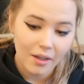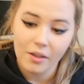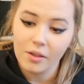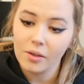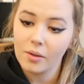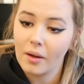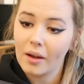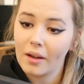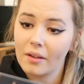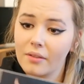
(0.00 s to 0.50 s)

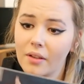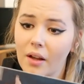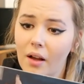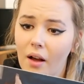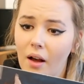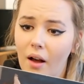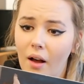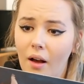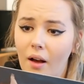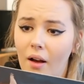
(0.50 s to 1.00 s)
You have
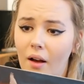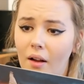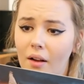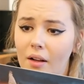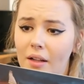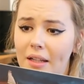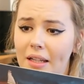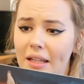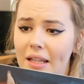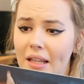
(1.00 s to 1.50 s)

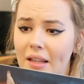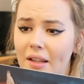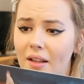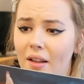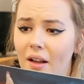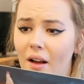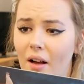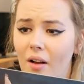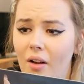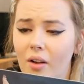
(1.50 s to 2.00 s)

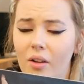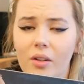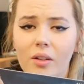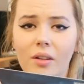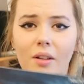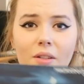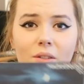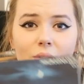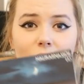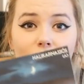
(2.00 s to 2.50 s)

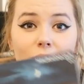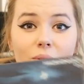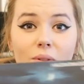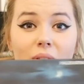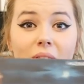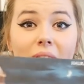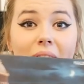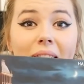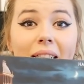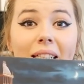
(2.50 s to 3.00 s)

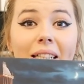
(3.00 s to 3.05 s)
Halicarnassus.